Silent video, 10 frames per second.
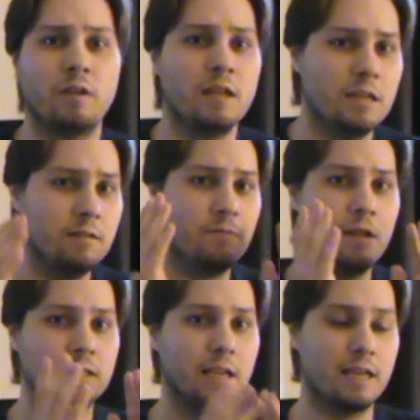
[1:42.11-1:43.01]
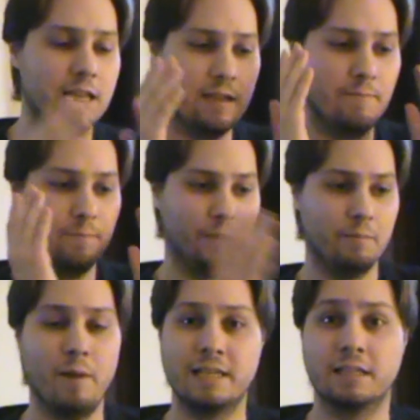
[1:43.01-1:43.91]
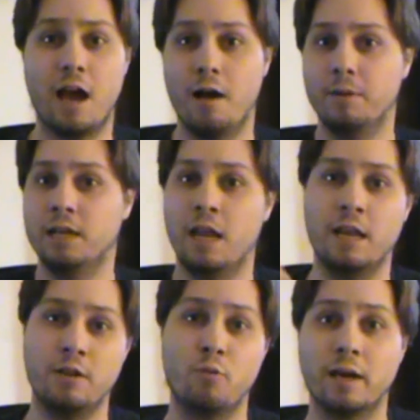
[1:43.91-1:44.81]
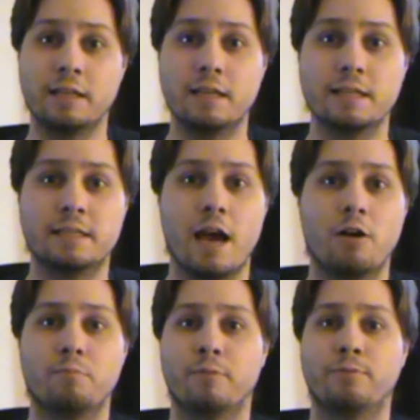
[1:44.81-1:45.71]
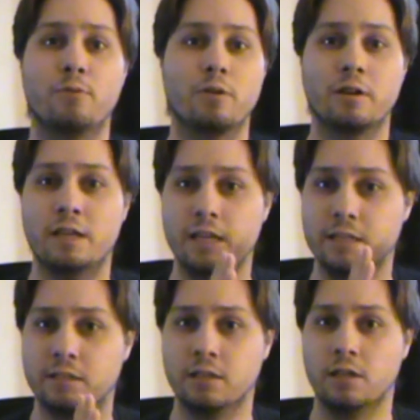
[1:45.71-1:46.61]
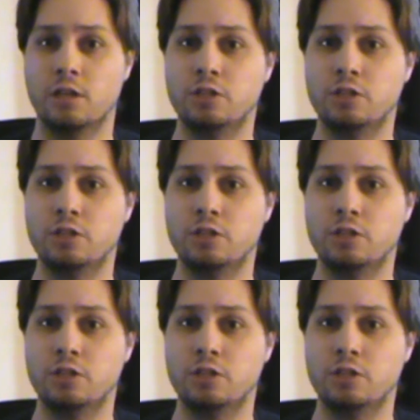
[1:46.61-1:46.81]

It's like he makes a comment and he quickly gets out before he's